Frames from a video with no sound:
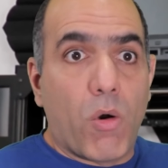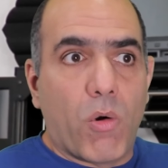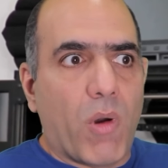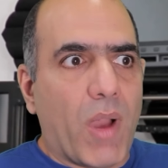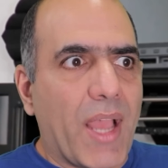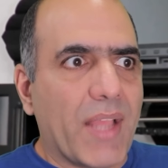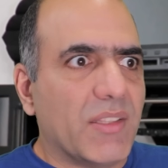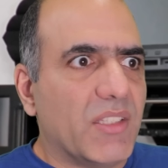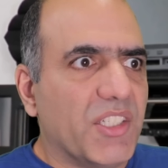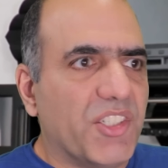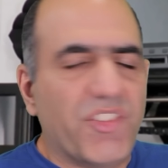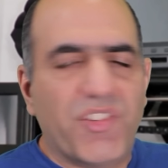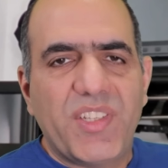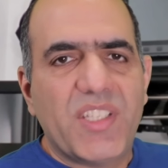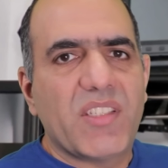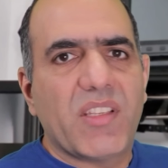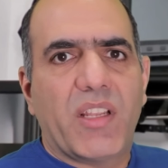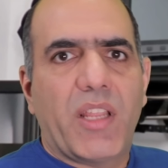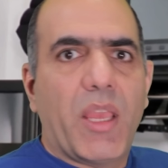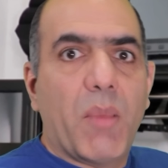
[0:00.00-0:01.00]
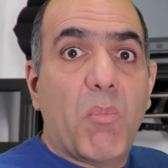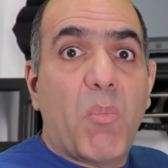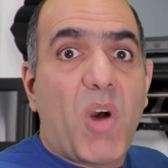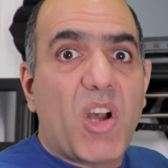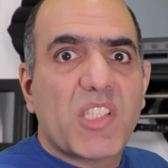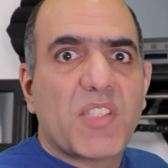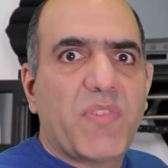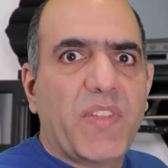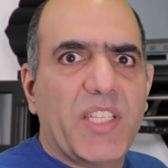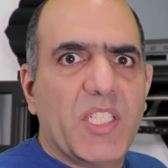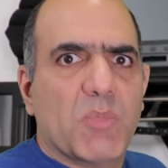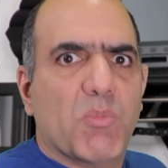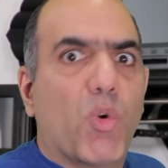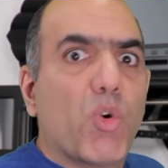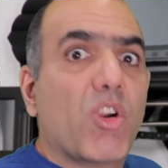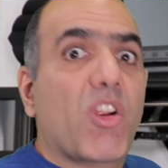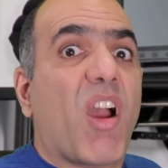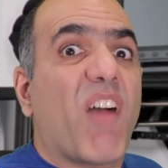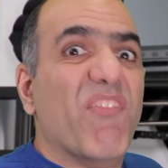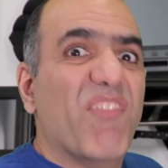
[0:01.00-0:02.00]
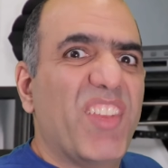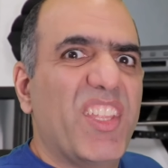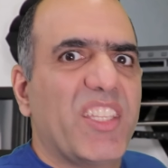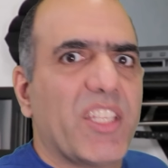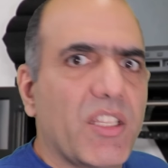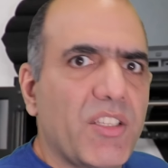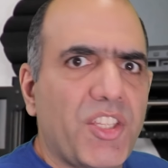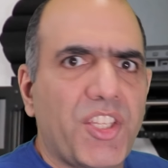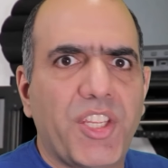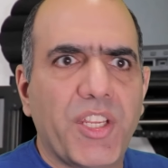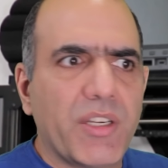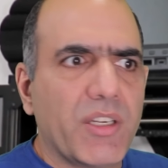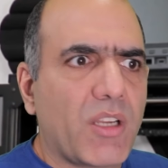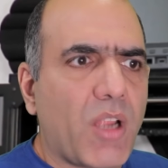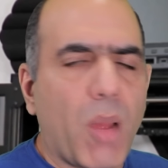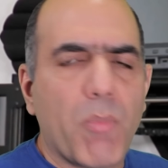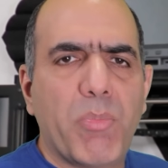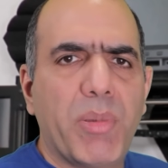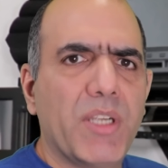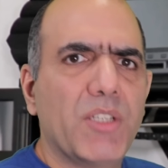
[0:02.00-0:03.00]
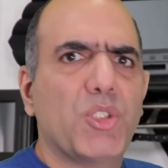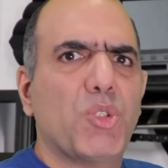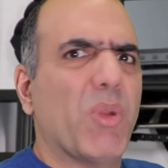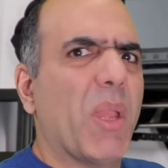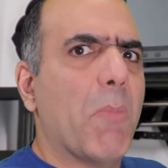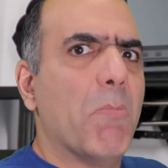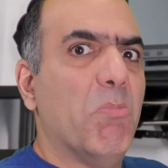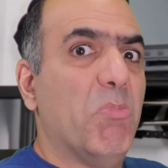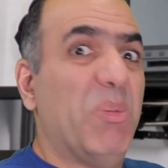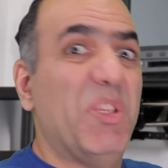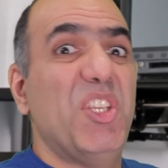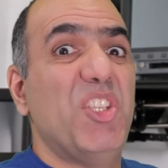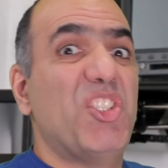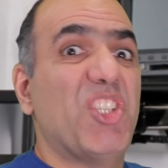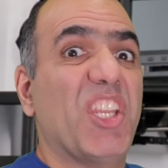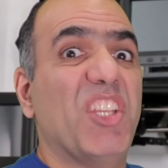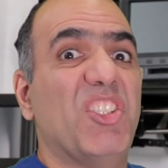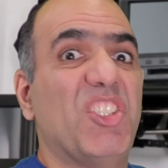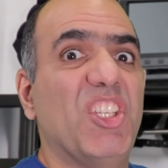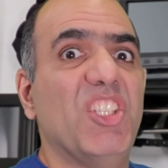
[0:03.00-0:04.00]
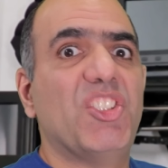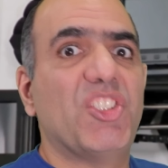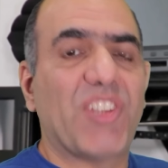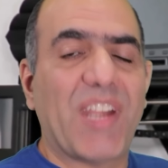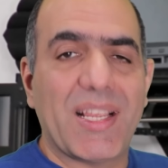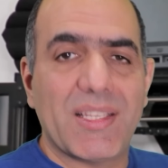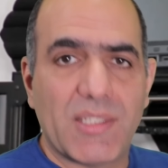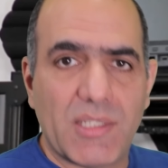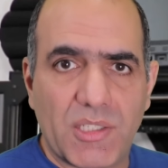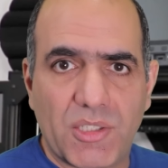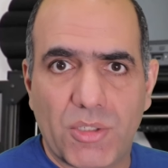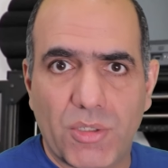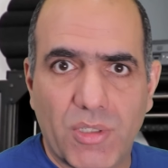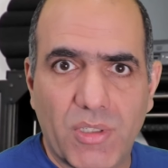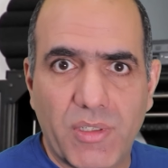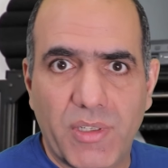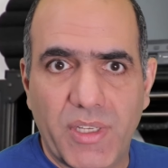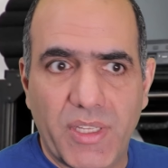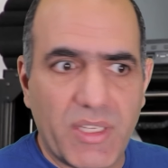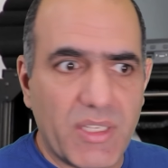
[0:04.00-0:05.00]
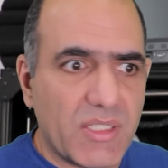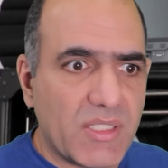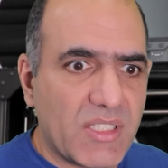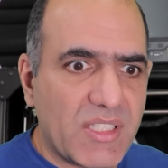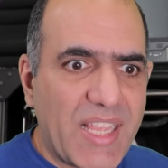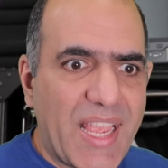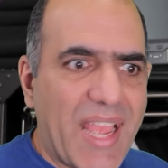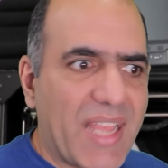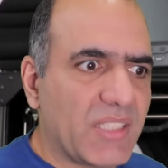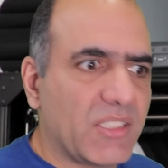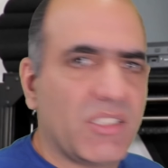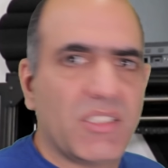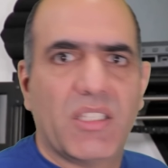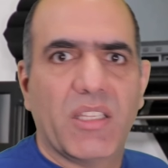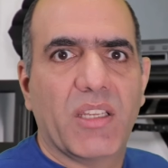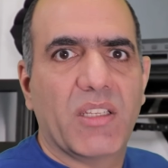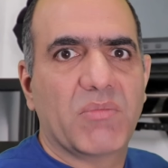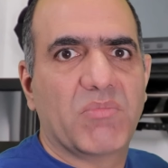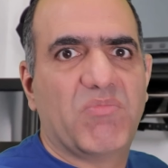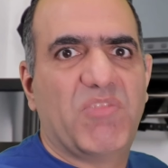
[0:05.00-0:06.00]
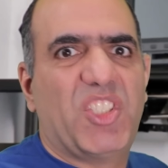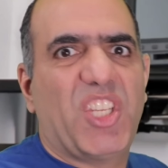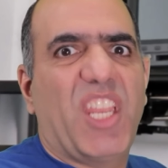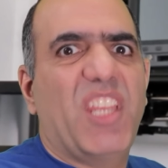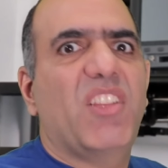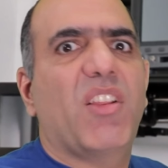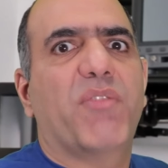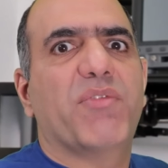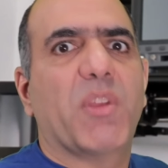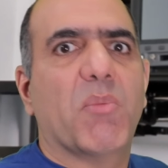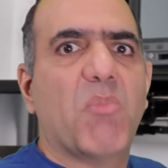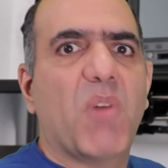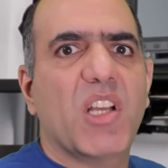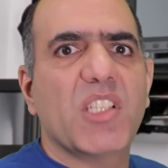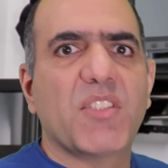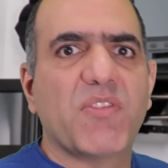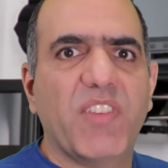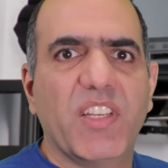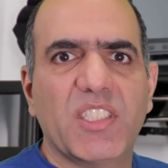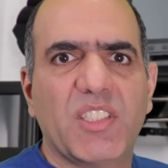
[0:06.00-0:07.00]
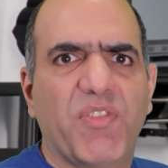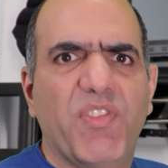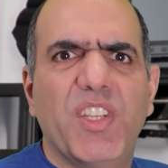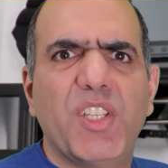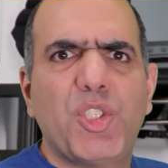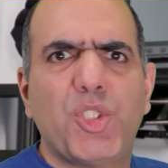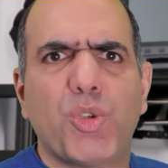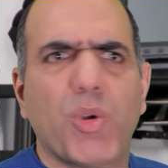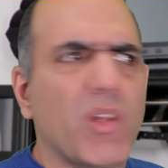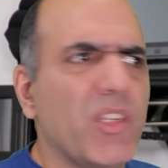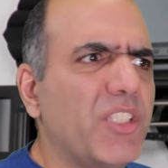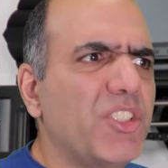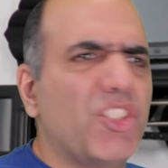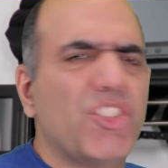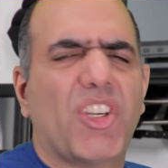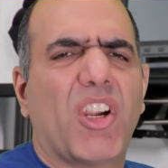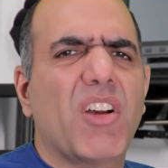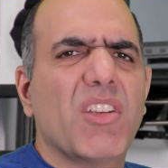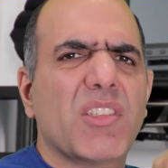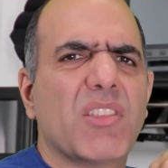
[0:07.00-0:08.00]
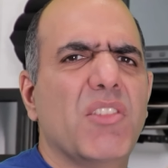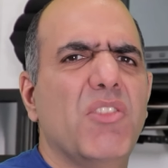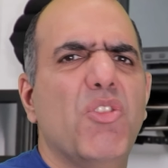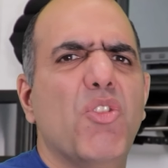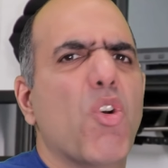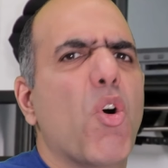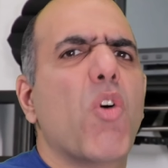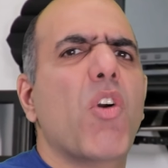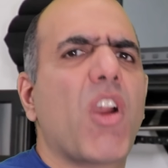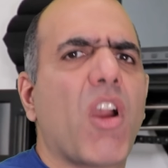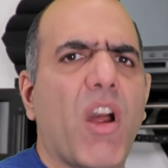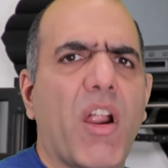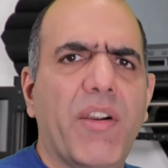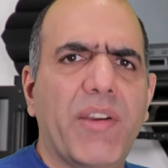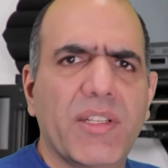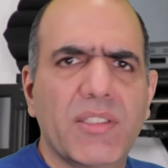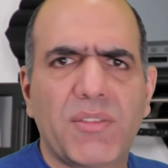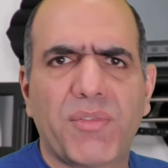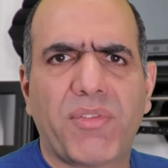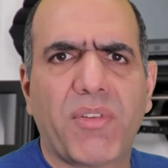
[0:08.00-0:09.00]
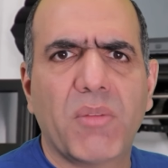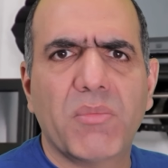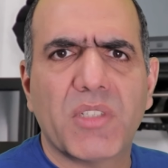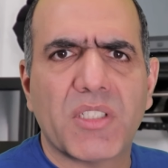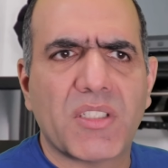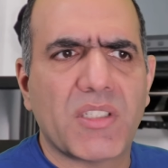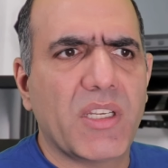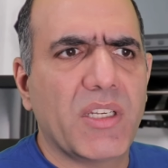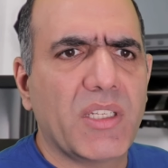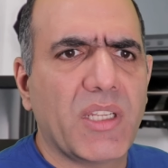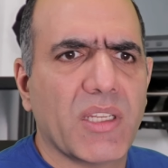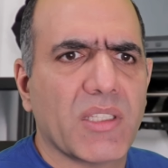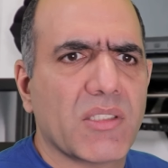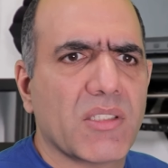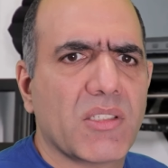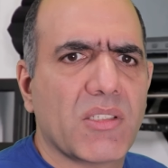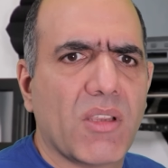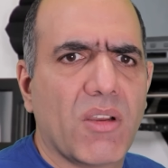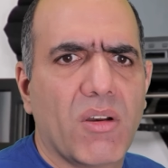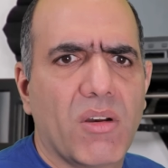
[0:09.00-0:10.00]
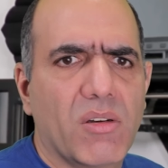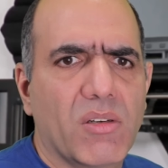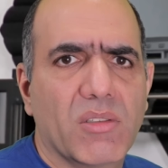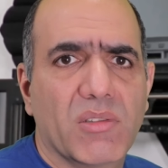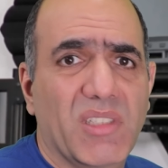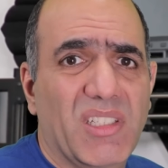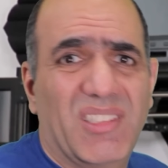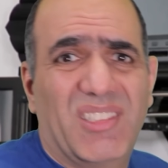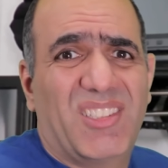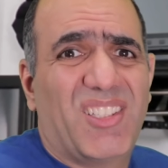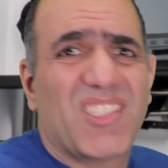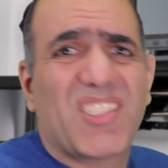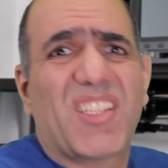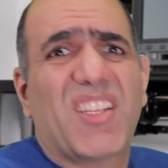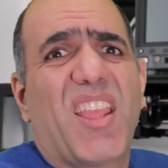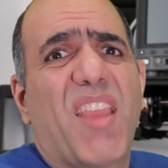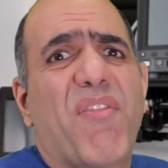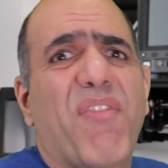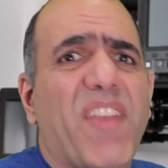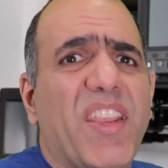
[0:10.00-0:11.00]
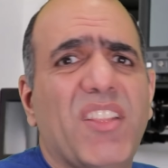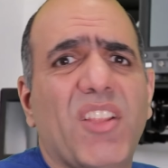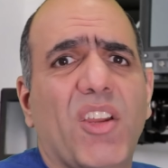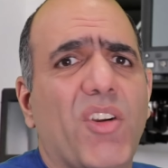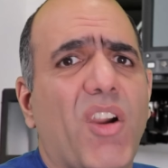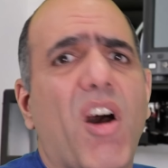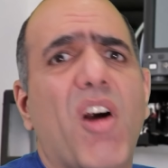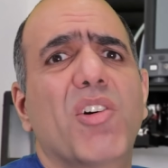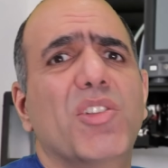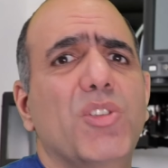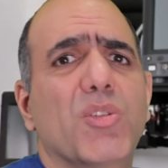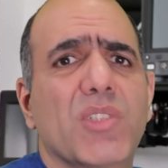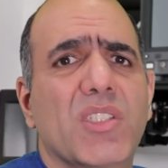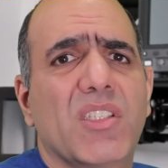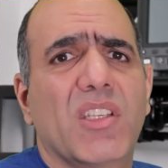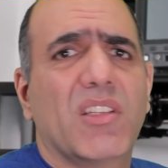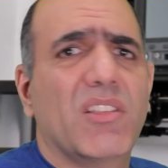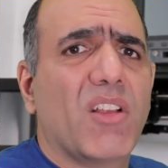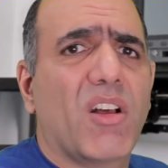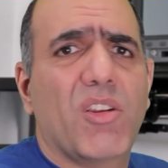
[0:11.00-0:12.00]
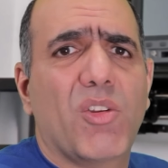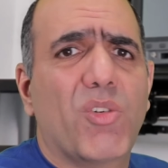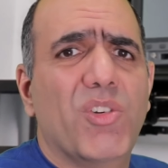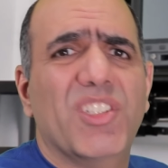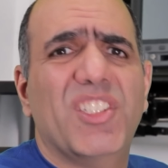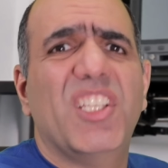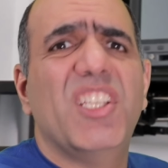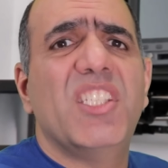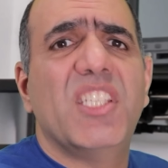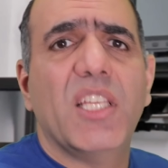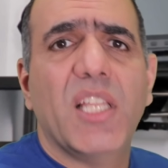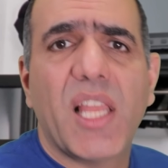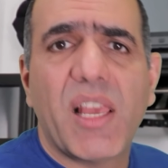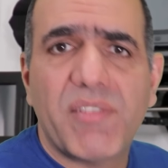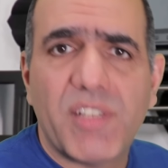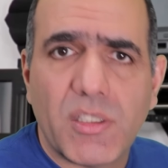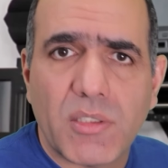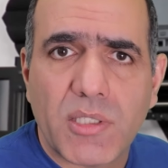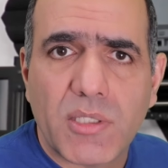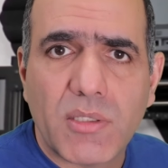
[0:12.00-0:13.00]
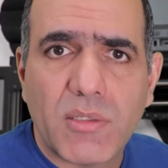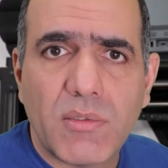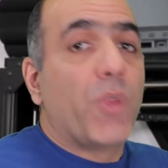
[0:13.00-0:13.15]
Oh, and the reason a MOSFET is more convenient here compared to a B J T transistor is that the gate of the MOSFET virtually draws no current from the circuit, so it doesn't affect our audio signal or D C levels.